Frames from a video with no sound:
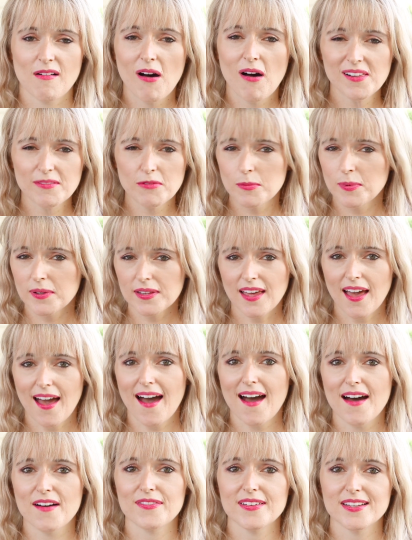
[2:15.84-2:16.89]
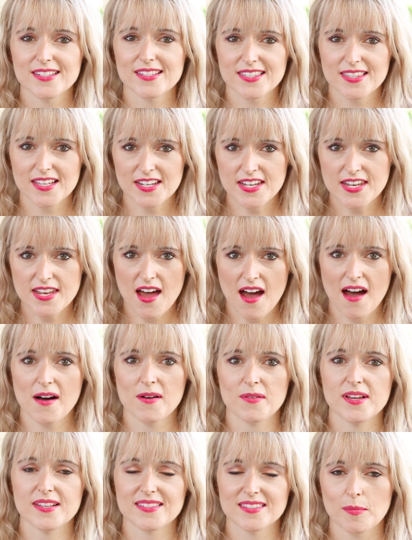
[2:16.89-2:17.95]
All you really have is the
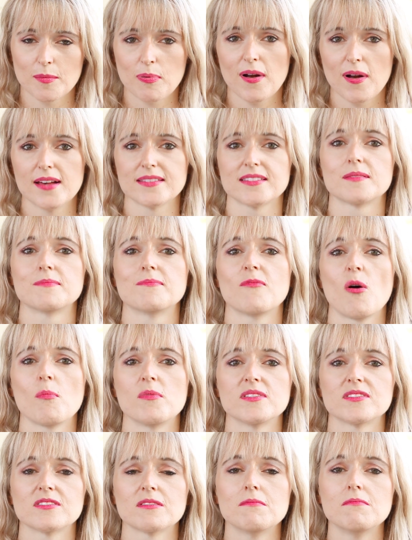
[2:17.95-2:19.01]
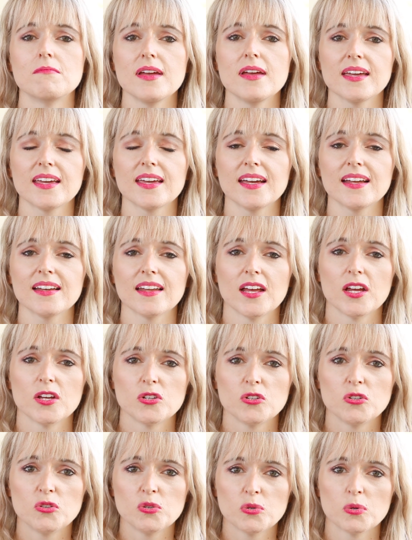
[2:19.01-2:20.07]
now, it's the present moment. So make it
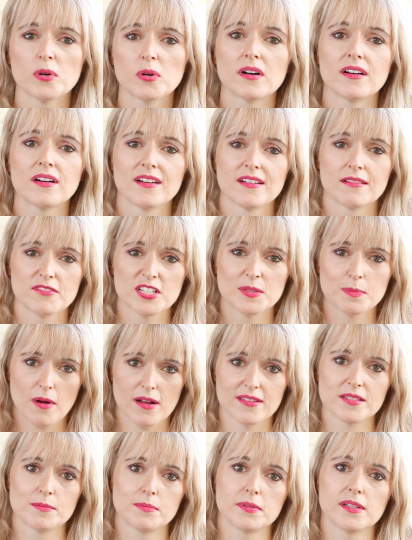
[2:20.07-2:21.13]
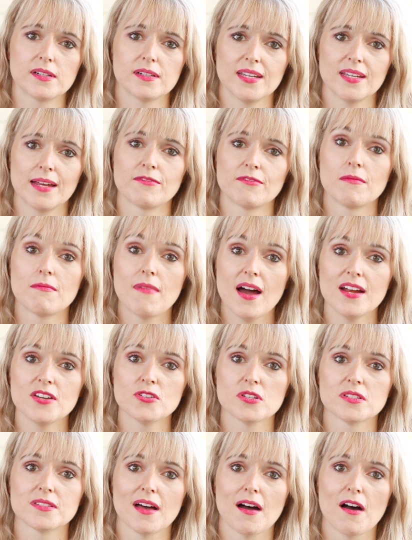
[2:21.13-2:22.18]
your responsibility and
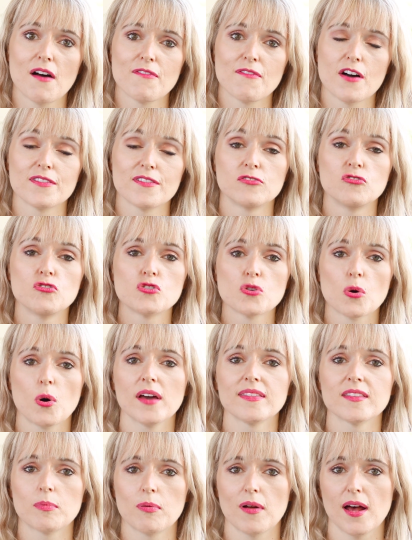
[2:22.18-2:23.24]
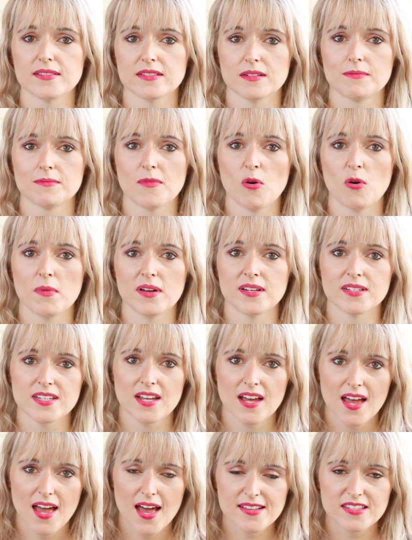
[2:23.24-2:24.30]
remind yourself of enjoying the present moment
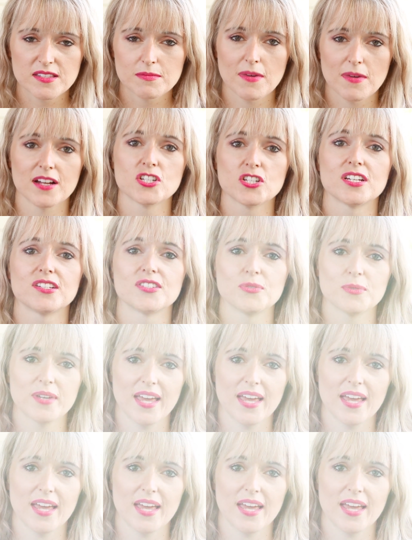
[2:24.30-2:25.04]
as much as you